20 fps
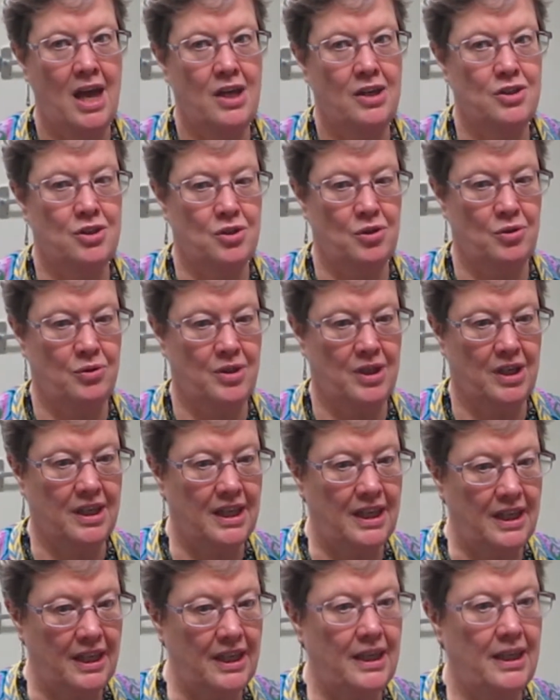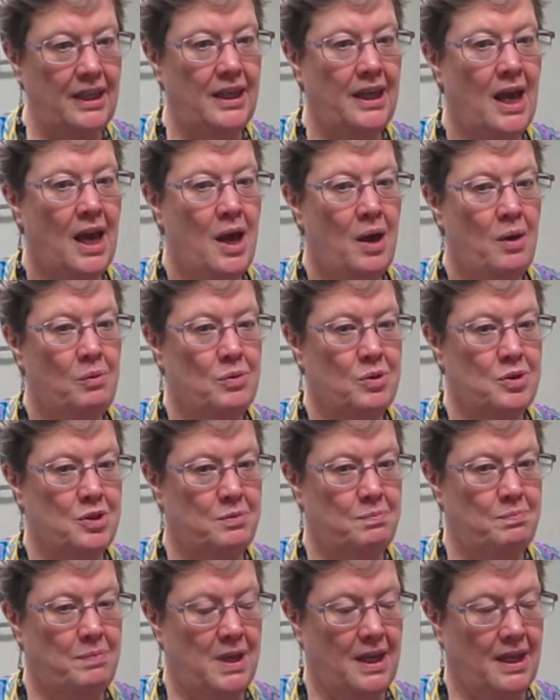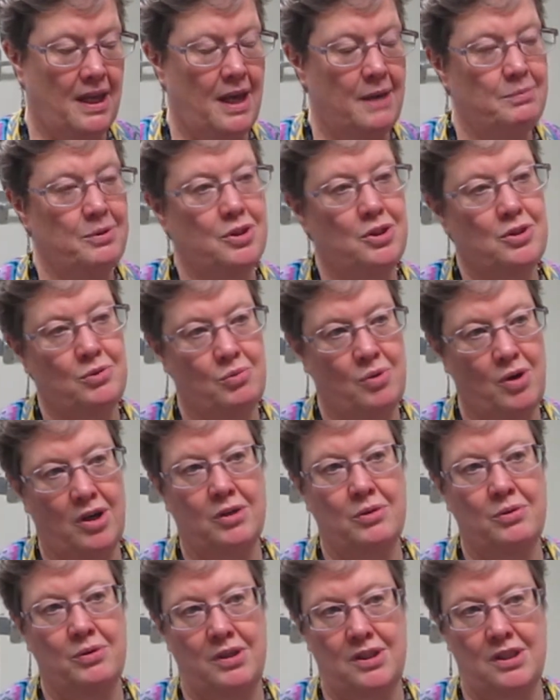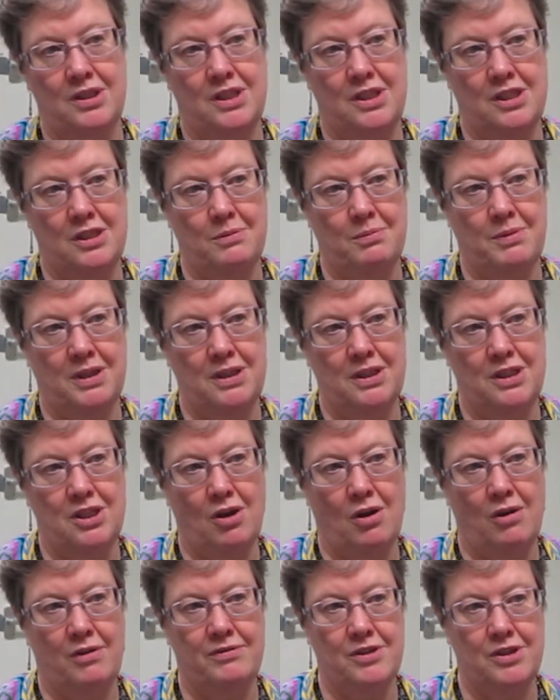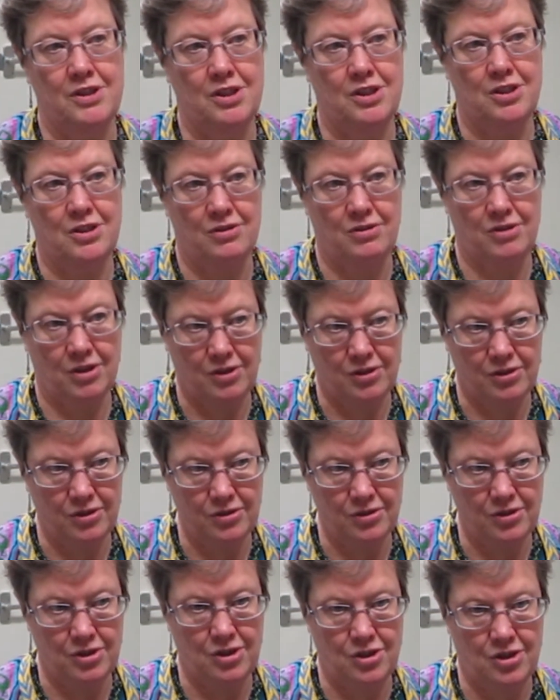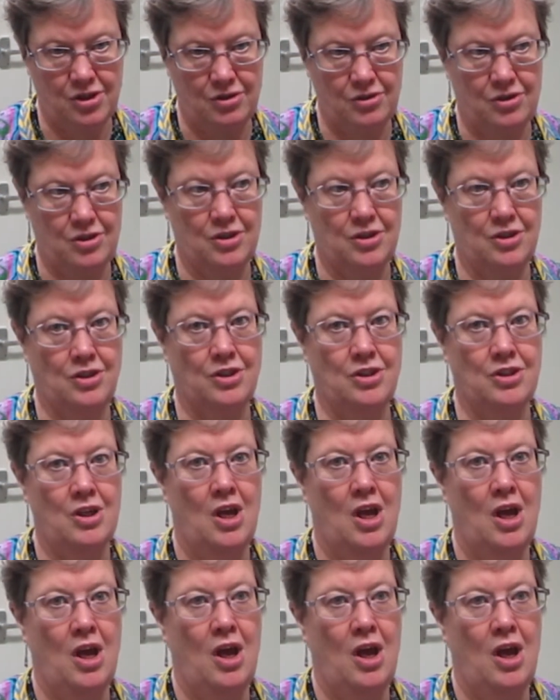So the key was being able to work with the Disability Office to recruit students